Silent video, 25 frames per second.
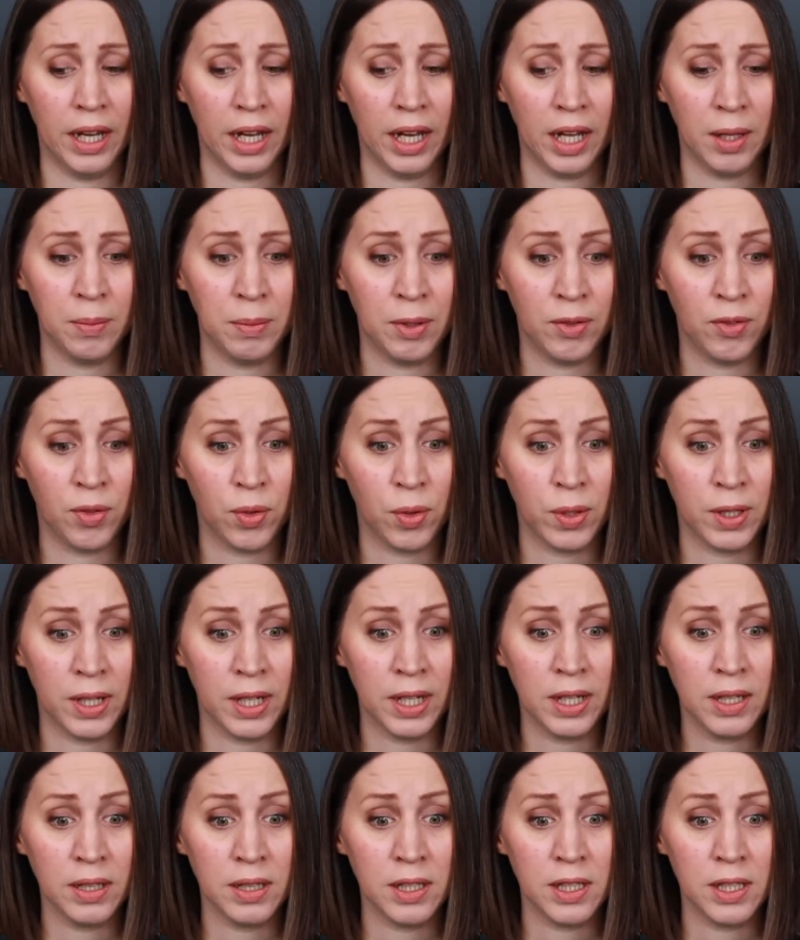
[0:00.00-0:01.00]
and before
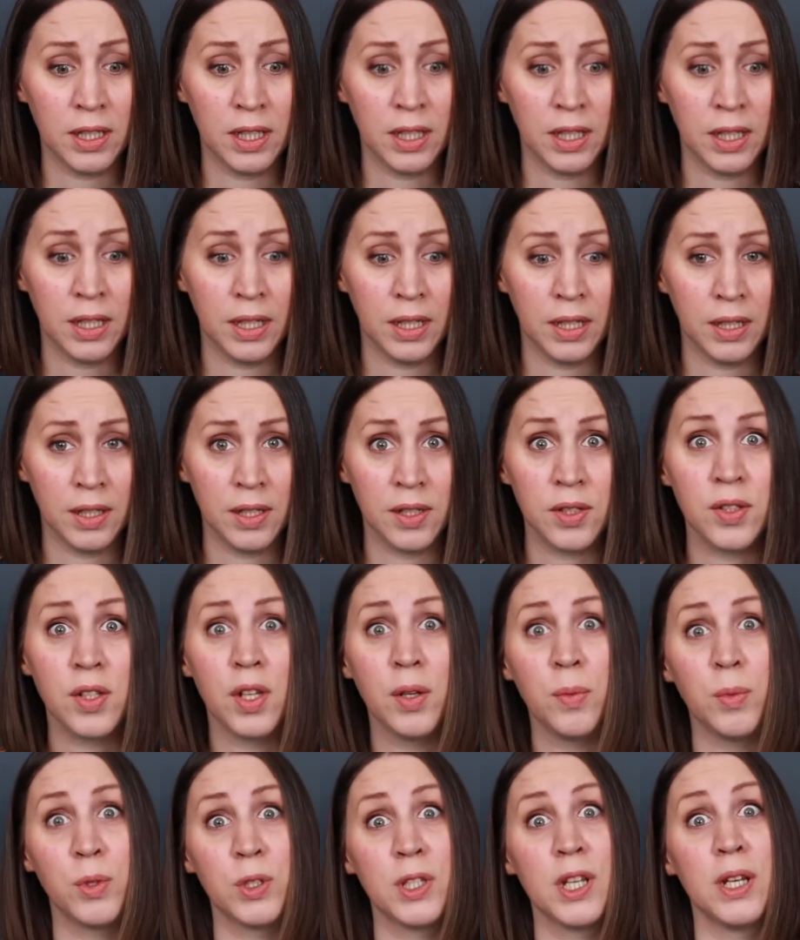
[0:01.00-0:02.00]
that the
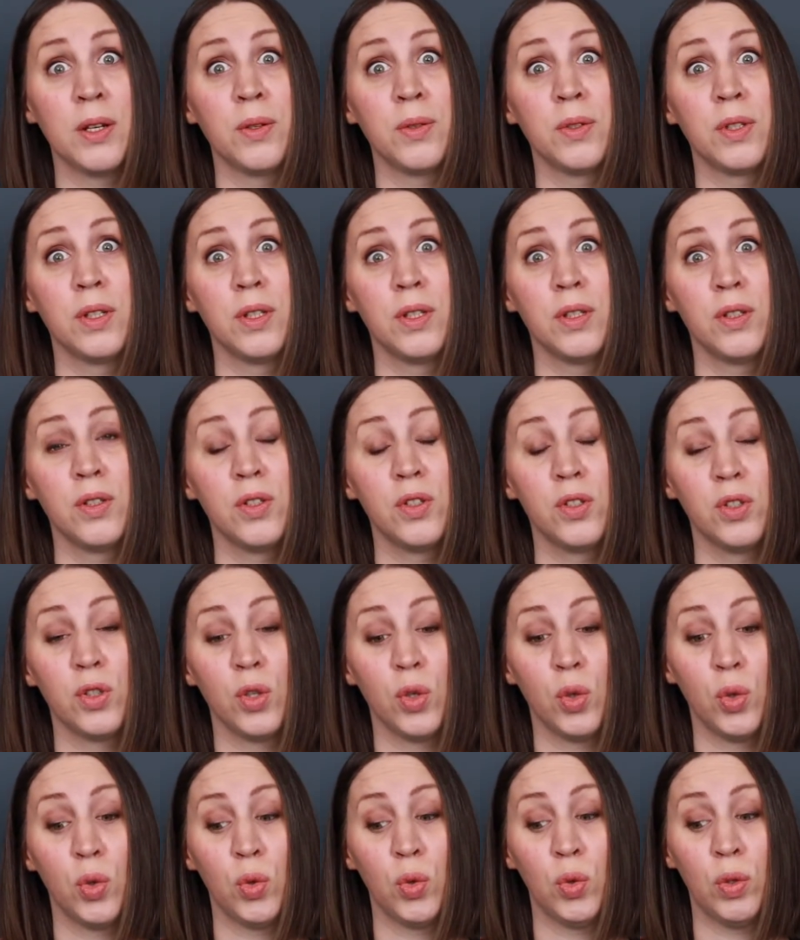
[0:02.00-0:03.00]
sun was out.
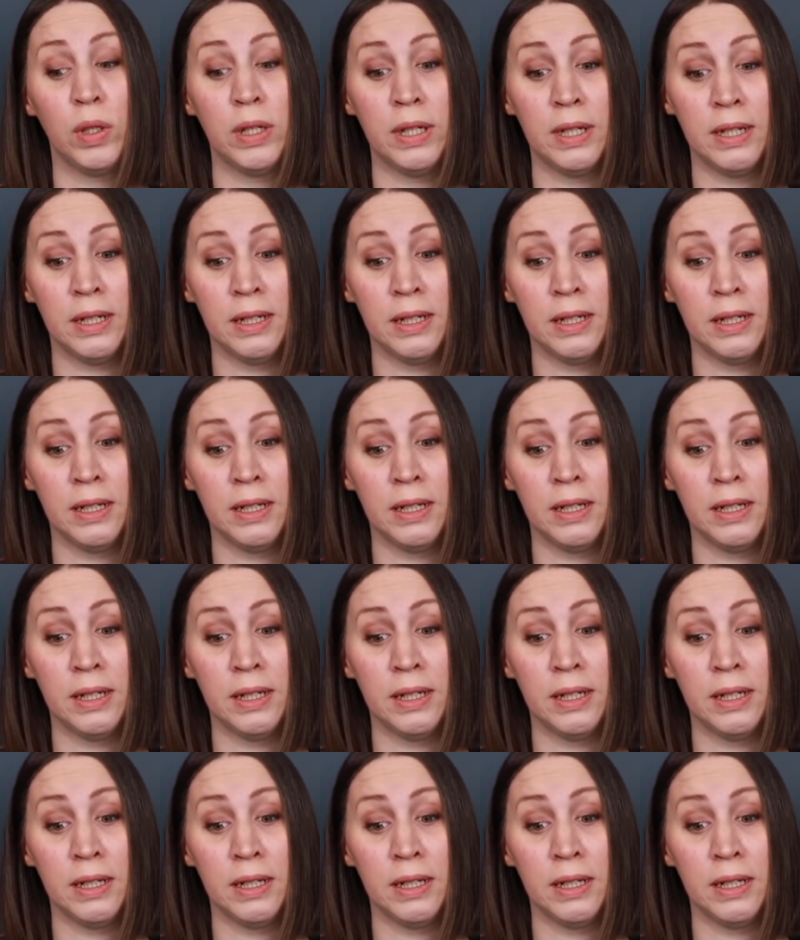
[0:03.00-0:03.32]
So